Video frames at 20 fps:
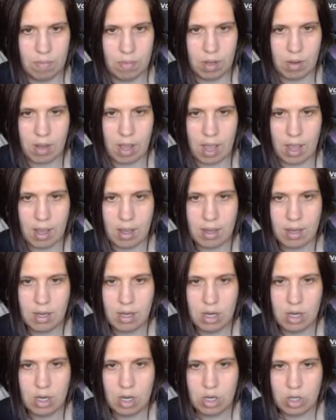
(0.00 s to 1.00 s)
Okay.
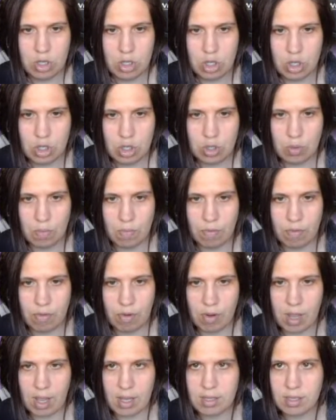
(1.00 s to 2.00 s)

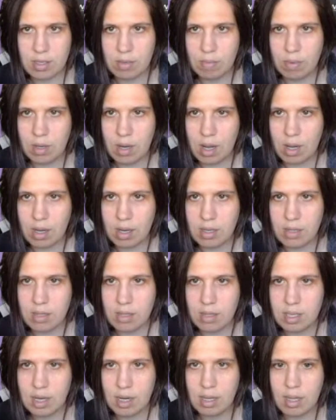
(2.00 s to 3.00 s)
Okay, so we're not going to
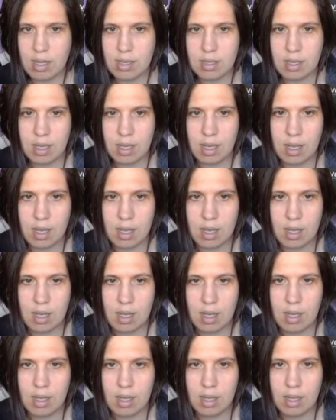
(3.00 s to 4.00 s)
see it unless
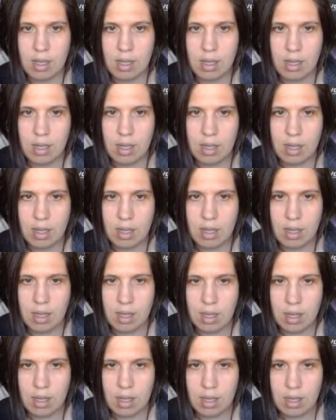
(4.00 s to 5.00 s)
I
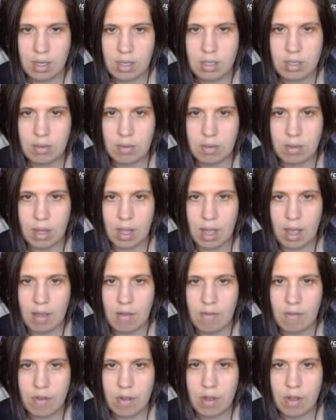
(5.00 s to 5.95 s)
do it live.